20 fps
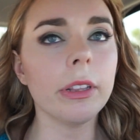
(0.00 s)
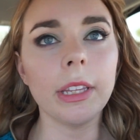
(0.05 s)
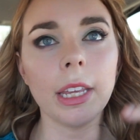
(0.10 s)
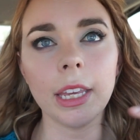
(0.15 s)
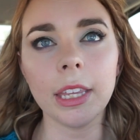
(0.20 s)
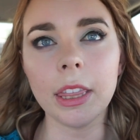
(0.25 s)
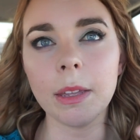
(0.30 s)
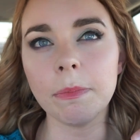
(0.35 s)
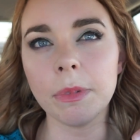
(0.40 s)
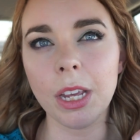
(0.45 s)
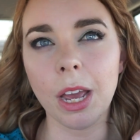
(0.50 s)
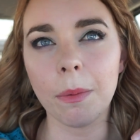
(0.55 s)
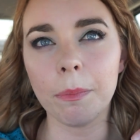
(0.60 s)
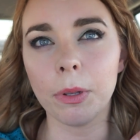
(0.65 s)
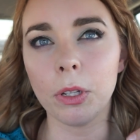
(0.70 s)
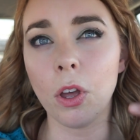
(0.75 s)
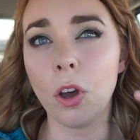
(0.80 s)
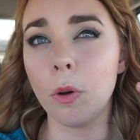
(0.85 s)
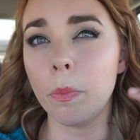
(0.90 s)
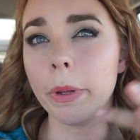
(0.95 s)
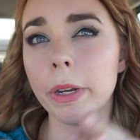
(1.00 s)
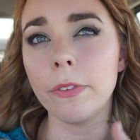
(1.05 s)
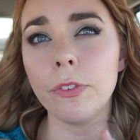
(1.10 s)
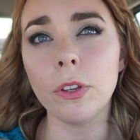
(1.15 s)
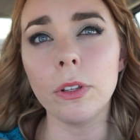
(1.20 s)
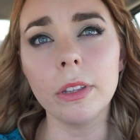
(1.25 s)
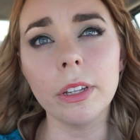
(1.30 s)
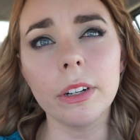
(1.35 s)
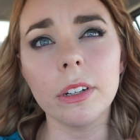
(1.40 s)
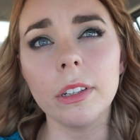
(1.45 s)
to link them down below, but
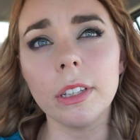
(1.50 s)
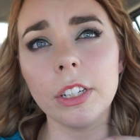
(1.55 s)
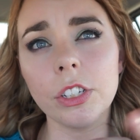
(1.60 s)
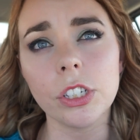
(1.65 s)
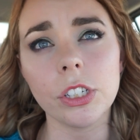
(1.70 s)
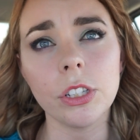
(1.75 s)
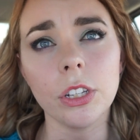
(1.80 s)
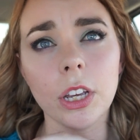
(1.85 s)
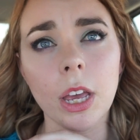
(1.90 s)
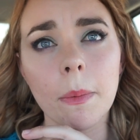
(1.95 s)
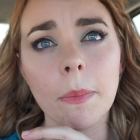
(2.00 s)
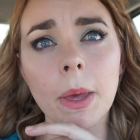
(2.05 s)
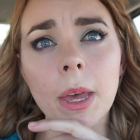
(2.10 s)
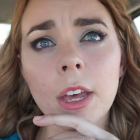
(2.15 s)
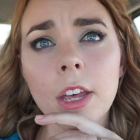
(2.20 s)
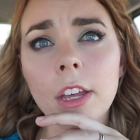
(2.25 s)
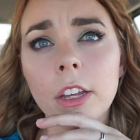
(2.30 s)
if you literally just look up